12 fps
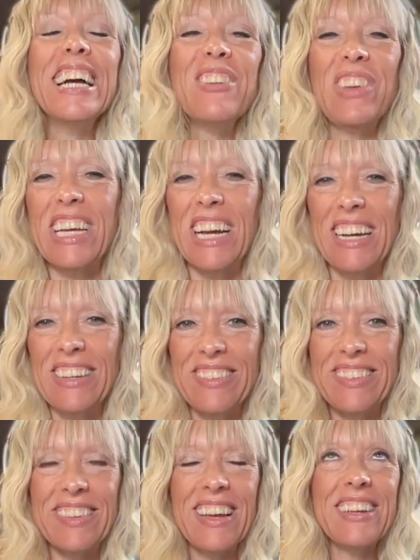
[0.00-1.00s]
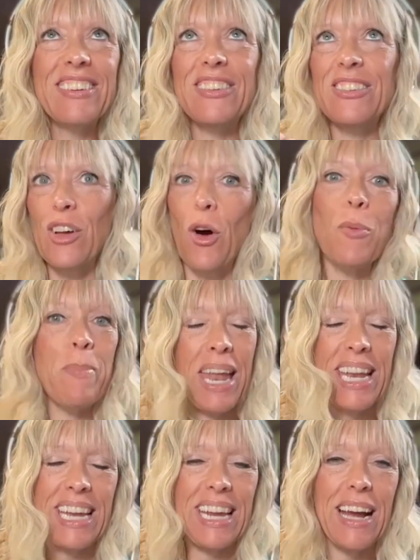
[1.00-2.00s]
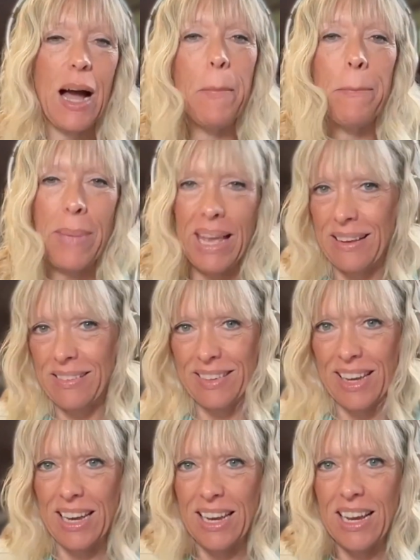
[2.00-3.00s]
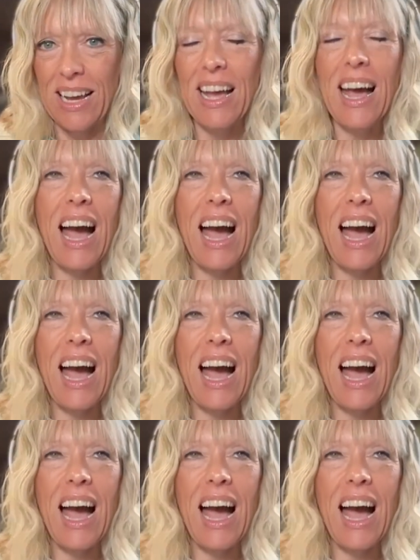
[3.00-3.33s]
because so many amazing